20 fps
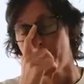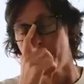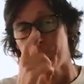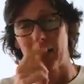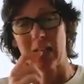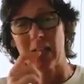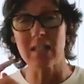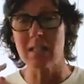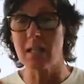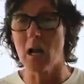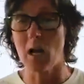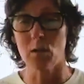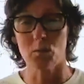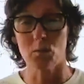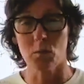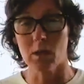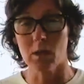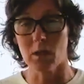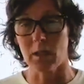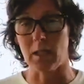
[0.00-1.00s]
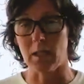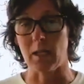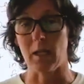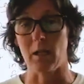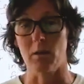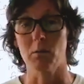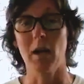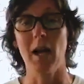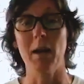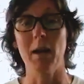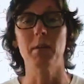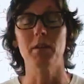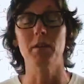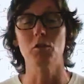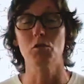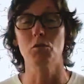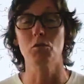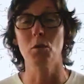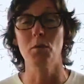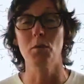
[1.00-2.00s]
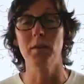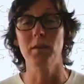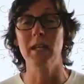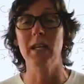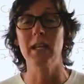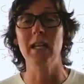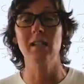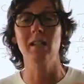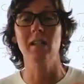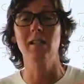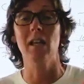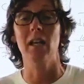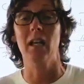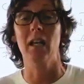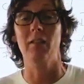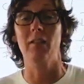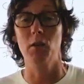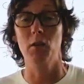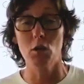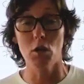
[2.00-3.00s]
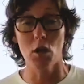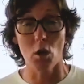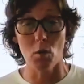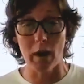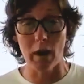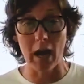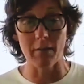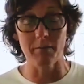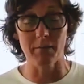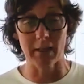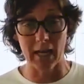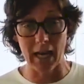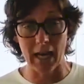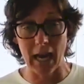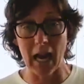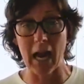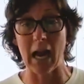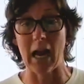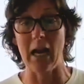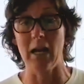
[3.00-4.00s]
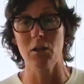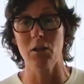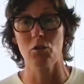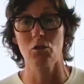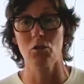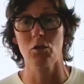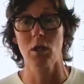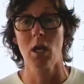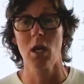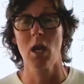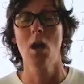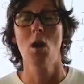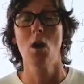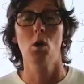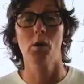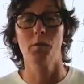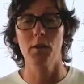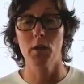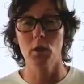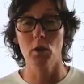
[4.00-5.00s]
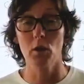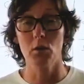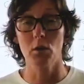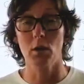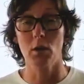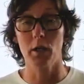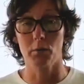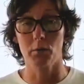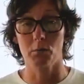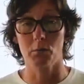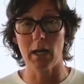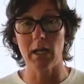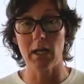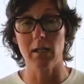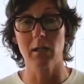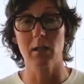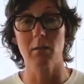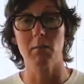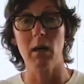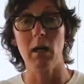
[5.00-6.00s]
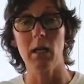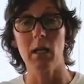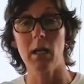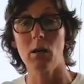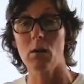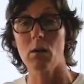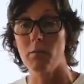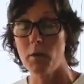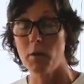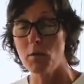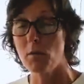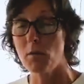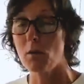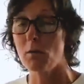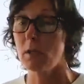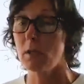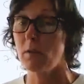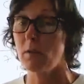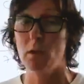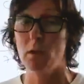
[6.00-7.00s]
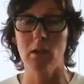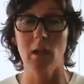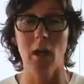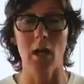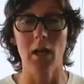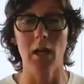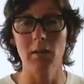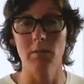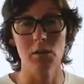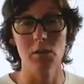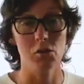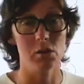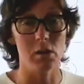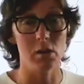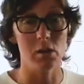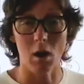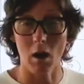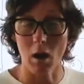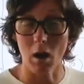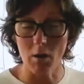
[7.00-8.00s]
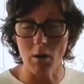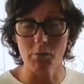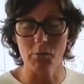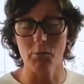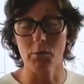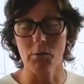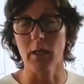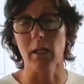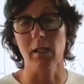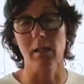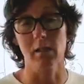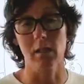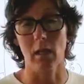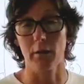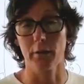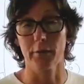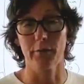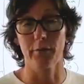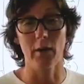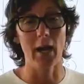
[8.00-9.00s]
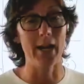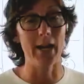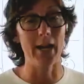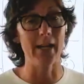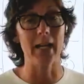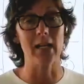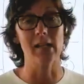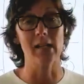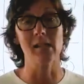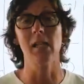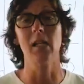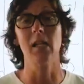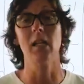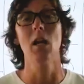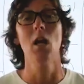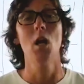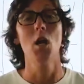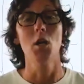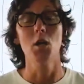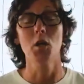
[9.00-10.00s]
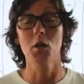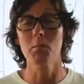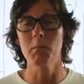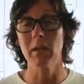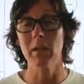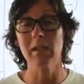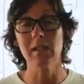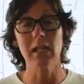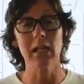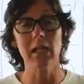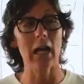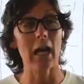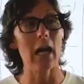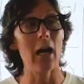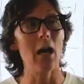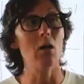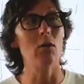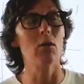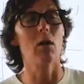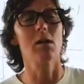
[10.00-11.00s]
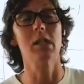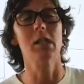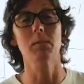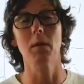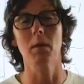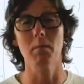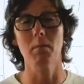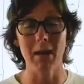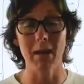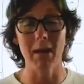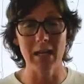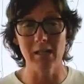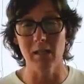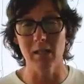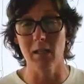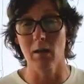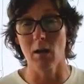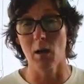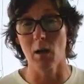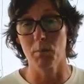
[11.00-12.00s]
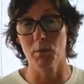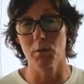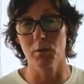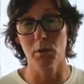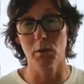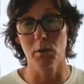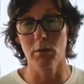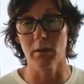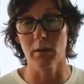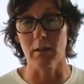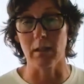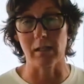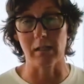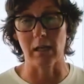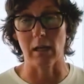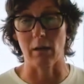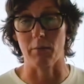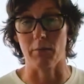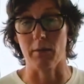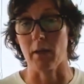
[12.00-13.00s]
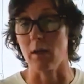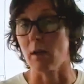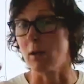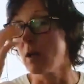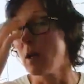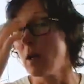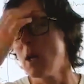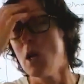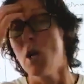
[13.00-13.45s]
It's not working, right? But the truth is like, if you don't have cash, or if you don't know how to raise the money, or if you're not even just offering seller financing, you're missing out on some amazing opportunities out there.